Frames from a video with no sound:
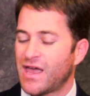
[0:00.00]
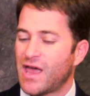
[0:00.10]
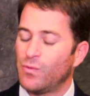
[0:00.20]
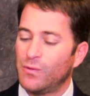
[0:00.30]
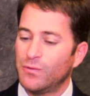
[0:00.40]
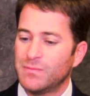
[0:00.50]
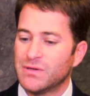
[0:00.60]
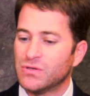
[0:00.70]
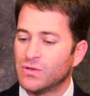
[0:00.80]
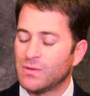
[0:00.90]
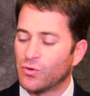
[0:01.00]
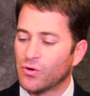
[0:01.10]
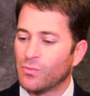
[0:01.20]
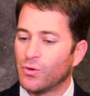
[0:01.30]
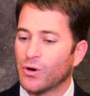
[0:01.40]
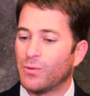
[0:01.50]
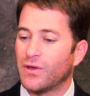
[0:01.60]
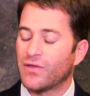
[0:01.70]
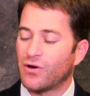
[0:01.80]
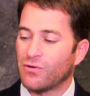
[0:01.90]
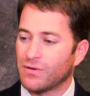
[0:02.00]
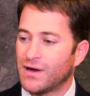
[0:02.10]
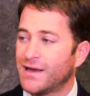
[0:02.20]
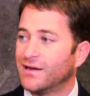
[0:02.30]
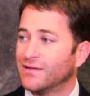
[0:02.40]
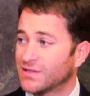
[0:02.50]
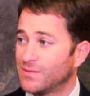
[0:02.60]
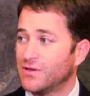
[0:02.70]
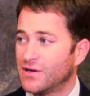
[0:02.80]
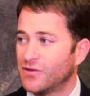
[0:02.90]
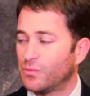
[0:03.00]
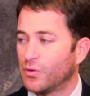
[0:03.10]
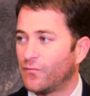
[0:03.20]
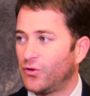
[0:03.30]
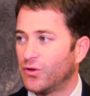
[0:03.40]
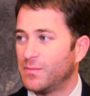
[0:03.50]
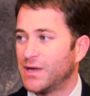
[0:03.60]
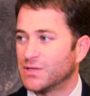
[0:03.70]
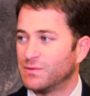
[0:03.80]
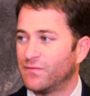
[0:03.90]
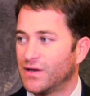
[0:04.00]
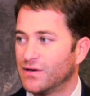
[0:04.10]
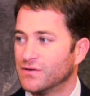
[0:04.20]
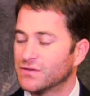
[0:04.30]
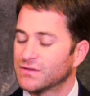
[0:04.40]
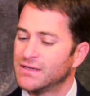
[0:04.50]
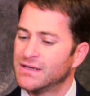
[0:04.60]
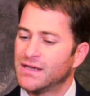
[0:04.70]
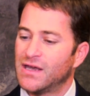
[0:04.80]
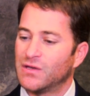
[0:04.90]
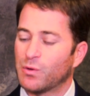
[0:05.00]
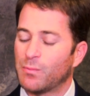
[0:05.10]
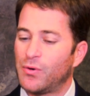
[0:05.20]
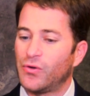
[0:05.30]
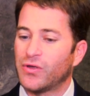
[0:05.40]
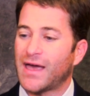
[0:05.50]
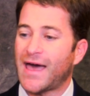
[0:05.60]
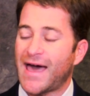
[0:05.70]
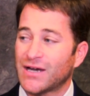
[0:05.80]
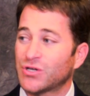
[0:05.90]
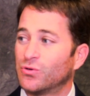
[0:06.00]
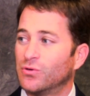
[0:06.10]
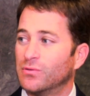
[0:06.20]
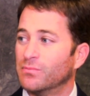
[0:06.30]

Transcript: And what we've been doing more and more with Orion and some of the other portfolio management vendors is we're pulling actual